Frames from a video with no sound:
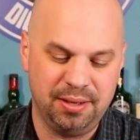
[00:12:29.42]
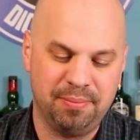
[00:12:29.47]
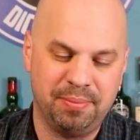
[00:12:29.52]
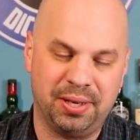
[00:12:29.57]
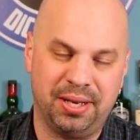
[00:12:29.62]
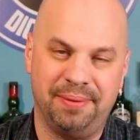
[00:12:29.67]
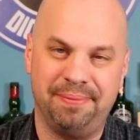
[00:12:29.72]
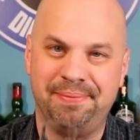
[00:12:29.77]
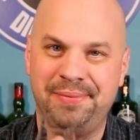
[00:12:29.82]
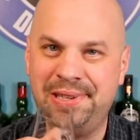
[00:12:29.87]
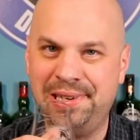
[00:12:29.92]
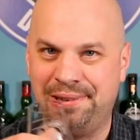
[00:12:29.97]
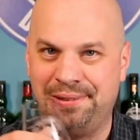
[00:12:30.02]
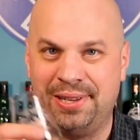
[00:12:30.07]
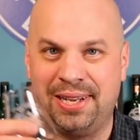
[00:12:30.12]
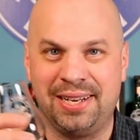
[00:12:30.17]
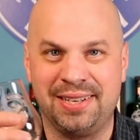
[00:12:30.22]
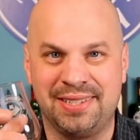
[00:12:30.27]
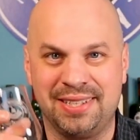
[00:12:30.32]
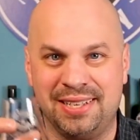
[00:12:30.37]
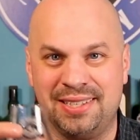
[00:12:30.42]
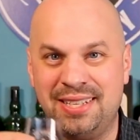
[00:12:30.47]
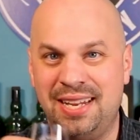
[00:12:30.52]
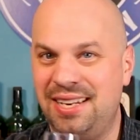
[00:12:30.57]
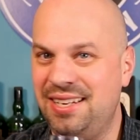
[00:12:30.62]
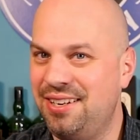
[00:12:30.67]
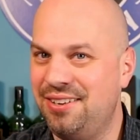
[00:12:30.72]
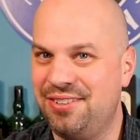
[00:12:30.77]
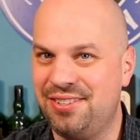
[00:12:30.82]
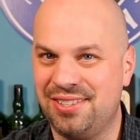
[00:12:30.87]
But, you know, like I said,
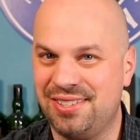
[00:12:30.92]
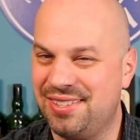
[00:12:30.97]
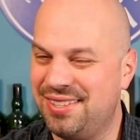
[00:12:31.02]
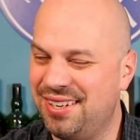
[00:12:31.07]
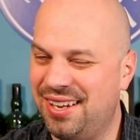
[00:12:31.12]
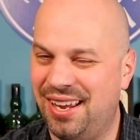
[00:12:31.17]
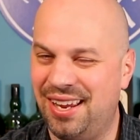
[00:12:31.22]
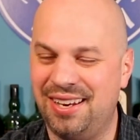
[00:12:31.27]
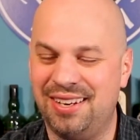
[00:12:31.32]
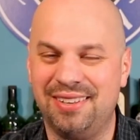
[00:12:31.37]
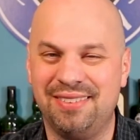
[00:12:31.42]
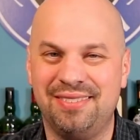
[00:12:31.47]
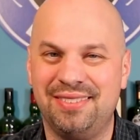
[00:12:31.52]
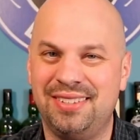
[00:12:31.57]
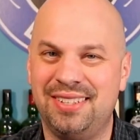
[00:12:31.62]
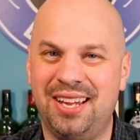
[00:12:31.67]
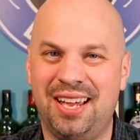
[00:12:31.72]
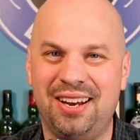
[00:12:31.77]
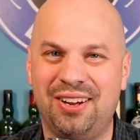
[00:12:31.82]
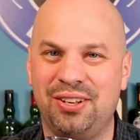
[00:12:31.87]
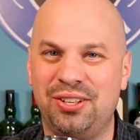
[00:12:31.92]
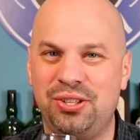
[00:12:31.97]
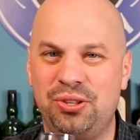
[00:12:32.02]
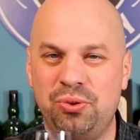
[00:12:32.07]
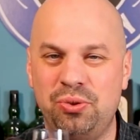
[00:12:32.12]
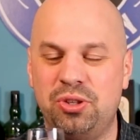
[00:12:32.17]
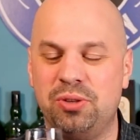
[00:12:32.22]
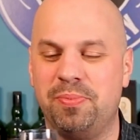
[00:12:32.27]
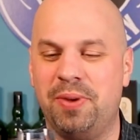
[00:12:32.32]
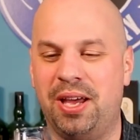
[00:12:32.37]
ten years is not not a
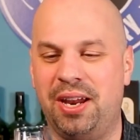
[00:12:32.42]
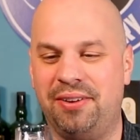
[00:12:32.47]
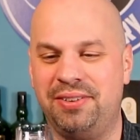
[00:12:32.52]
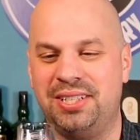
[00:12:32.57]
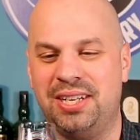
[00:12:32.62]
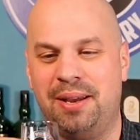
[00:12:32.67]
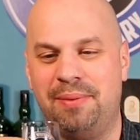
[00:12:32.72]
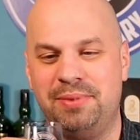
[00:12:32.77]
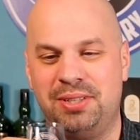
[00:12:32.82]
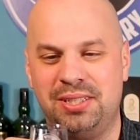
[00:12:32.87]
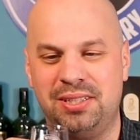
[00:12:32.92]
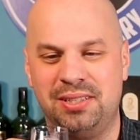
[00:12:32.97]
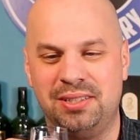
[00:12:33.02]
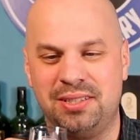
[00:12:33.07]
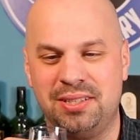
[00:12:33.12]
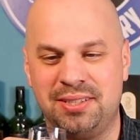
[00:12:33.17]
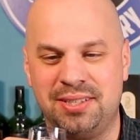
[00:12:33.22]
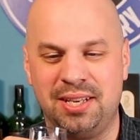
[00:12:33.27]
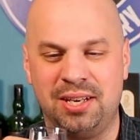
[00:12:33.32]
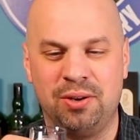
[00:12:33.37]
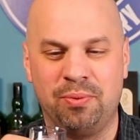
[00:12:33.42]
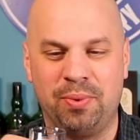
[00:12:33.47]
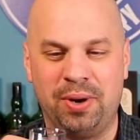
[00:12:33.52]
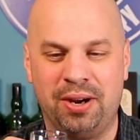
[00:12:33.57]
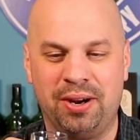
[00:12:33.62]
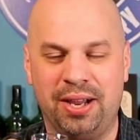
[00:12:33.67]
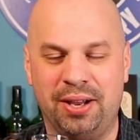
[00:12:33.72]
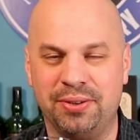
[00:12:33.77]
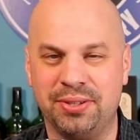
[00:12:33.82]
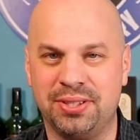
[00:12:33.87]
huge amount of time to, to sit in a
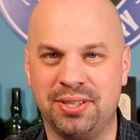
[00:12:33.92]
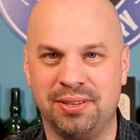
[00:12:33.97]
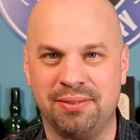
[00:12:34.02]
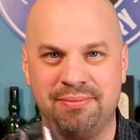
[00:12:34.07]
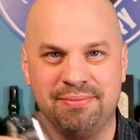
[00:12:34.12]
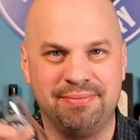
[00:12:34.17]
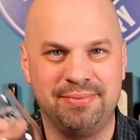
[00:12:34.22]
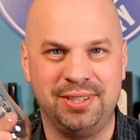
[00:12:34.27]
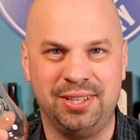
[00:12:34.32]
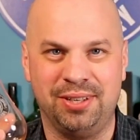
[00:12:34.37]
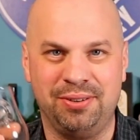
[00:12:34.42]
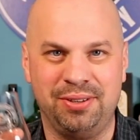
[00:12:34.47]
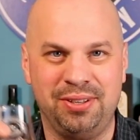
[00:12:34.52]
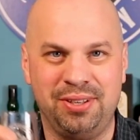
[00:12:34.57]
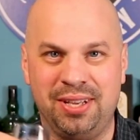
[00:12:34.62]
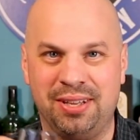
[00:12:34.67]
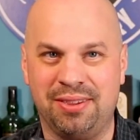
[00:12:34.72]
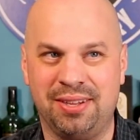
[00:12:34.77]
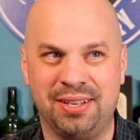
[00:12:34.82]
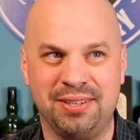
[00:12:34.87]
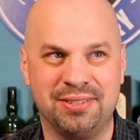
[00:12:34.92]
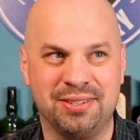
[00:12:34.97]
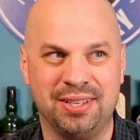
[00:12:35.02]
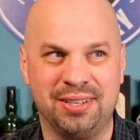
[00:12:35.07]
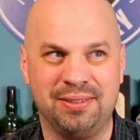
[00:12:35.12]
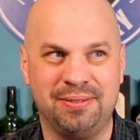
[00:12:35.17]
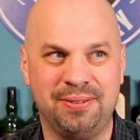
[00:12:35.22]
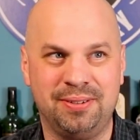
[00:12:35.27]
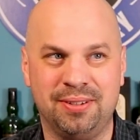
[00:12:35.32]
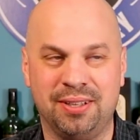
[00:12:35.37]
warehouse. And, you know, you get things
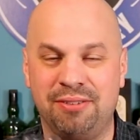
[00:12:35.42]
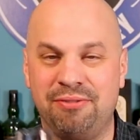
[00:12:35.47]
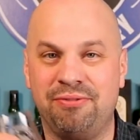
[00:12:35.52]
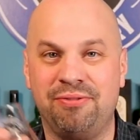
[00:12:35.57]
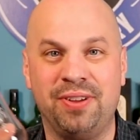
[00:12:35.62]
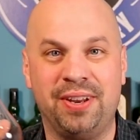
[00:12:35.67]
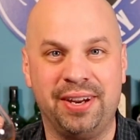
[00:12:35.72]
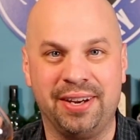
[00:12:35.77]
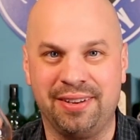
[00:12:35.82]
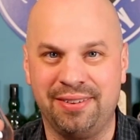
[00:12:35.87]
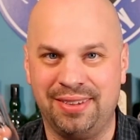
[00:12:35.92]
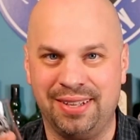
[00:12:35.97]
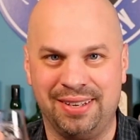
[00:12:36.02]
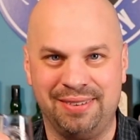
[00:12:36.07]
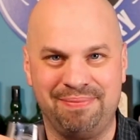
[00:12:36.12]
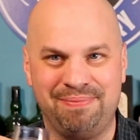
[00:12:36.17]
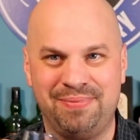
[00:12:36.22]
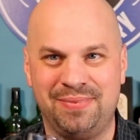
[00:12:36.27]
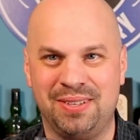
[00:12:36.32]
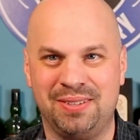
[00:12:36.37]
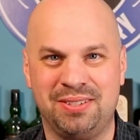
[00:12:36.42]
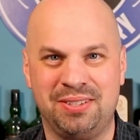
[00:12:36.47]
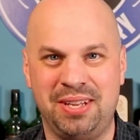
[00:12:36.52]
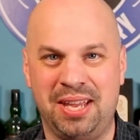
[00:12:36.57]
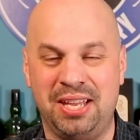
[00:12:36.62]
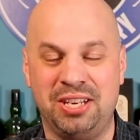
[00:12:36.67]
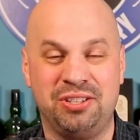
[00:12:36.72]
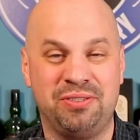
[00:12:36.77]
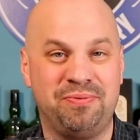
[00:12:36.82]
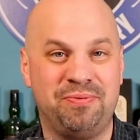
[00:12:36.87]
like Glenfiddich that
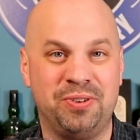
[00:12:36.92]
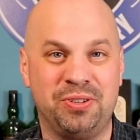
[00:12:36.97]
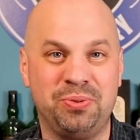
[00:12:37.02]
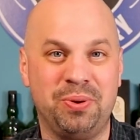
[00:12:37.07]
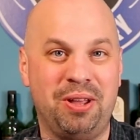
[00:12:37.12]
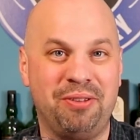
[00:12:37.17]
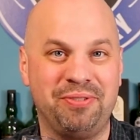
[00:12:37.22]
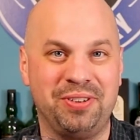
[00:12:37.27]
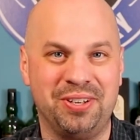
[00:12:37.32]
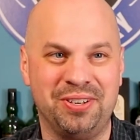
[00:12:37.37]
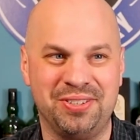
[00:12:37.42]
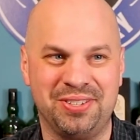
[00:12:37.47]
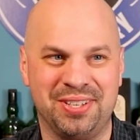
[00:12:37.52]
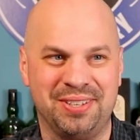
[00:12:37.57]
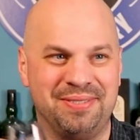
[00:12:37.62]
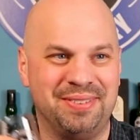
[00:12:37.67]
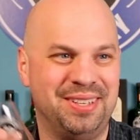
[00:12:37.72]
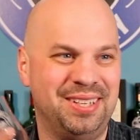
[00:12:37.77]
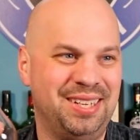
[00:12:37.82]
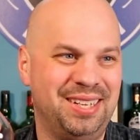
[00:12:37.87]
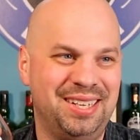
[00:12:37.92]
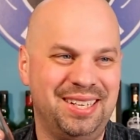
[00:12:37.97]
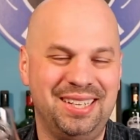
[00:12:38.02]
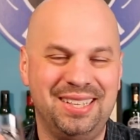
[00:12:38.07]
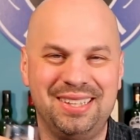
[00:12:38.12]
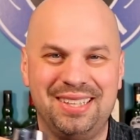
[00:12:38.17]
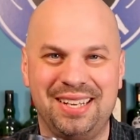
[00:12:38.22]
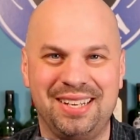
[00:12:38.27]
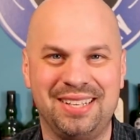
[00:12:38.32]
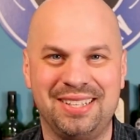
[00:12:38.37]
aged for twelve years and
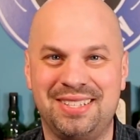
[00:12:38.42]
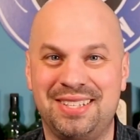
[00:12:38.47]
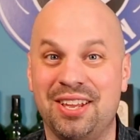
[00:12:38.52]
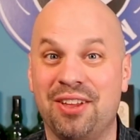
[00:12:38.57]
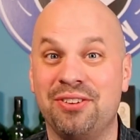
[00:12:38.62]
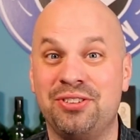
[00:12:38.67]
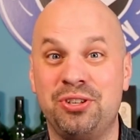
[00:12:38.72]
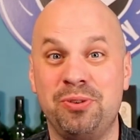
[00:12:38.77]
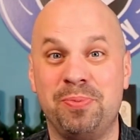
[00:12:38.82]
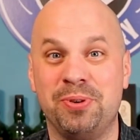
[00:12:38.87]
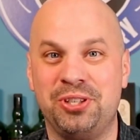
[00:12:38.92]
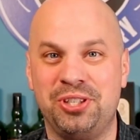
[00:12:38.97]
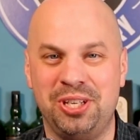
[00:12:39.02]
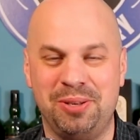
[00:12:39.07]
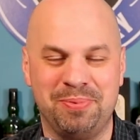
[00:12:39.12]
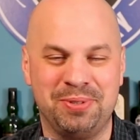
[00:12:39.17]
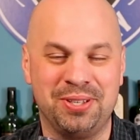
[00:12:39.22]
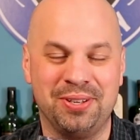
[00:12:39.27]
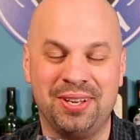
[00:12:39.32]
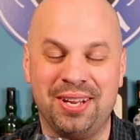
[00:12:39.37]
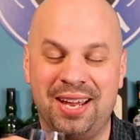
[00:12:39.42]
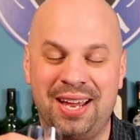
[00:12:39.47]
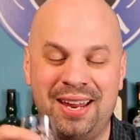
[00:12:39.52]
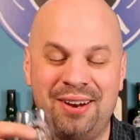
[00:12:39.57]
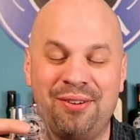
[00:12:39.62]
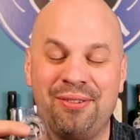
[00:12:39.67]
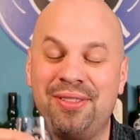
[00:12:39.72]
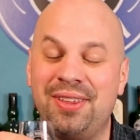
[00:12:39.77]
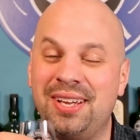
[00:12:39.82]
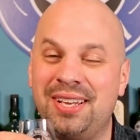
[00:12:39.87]
they could sell super cheap. So that, I
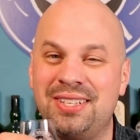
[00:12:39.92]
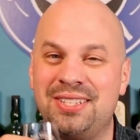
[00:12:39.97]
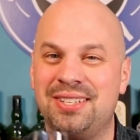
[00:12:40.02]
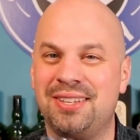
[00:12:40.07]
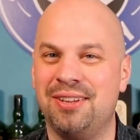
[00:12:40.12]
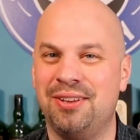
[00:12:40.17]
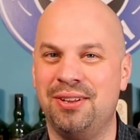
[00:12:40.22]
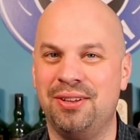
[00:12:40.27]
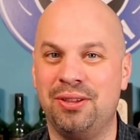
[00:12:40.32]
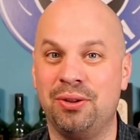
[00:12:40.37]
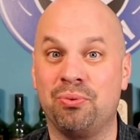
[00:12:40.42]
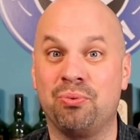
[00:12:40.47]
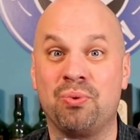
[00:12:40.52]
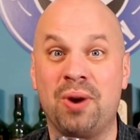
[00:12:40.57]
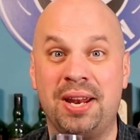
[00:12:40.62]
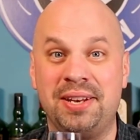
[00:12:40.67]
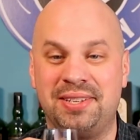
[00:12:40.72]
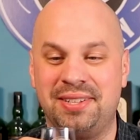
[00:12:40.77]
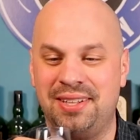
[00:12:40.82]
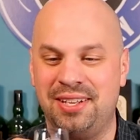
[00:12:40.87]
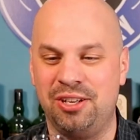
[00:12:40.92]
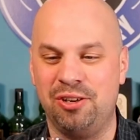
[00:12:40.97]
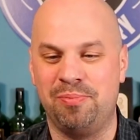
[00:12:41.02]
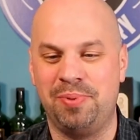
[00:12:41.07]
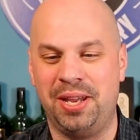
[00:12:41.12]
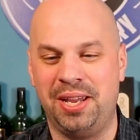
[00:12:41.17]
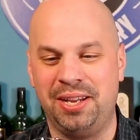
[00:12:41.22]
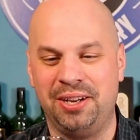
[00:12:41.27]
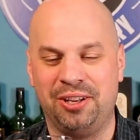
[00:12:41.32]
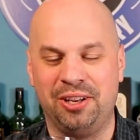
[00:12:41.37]
don't think it's the, the rent that you're
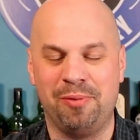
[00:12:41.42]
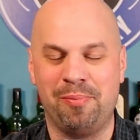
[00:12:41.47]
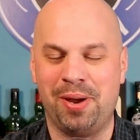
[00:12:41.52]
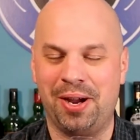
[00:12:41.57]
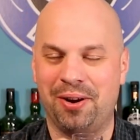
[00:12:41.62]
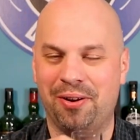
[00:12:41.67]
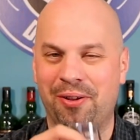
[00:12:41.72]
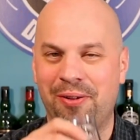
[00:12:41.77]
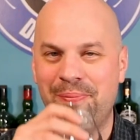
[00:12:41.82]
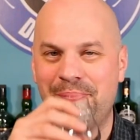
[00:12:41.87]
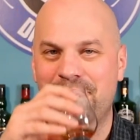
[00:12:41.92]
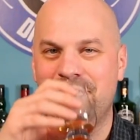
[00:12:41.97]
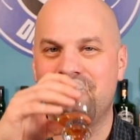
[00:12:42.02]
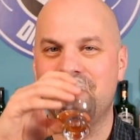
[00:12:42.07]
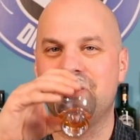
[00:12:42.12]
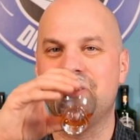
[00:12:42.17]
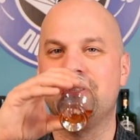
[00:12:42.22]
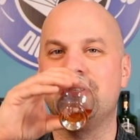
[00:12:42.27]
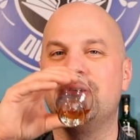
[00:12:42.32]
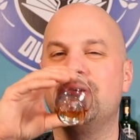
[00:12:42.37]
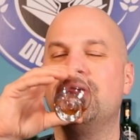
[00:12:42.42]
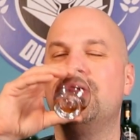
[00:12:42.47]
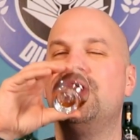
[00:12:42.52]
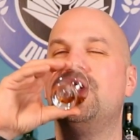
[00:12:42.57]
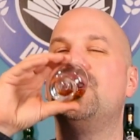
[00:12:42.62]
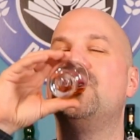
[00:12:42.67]
paying on the barrel. So